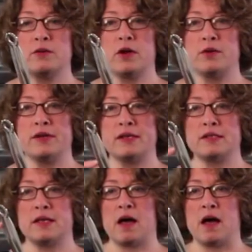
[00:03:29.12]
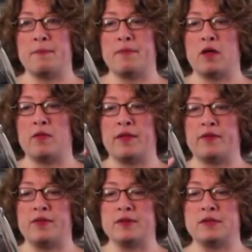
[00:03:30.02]
come with a great variety of pot
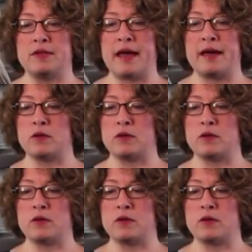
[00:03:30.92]
sizes.